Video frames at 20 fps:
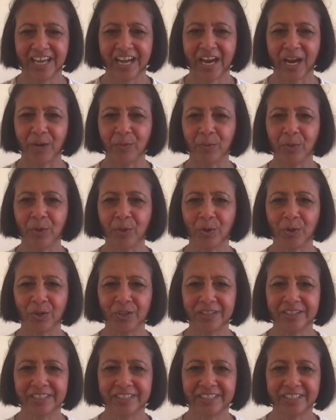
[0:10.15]
and we're
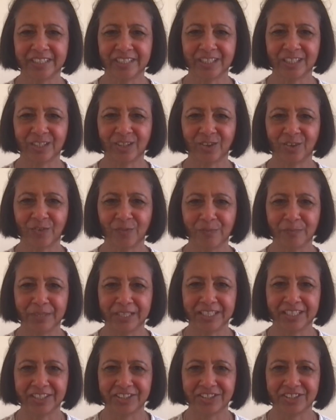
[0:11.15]
all thinking of
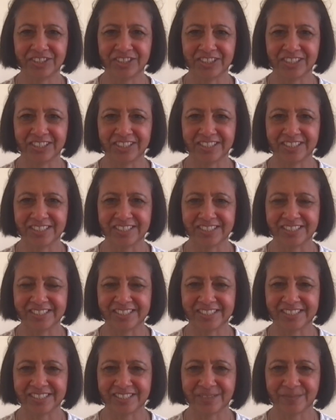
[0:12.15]
making
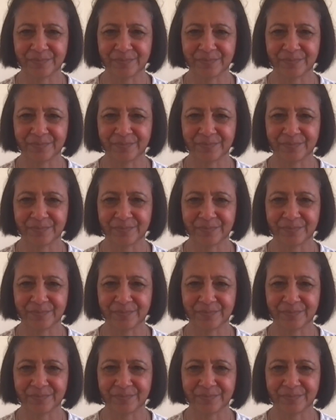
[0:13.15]
chikis.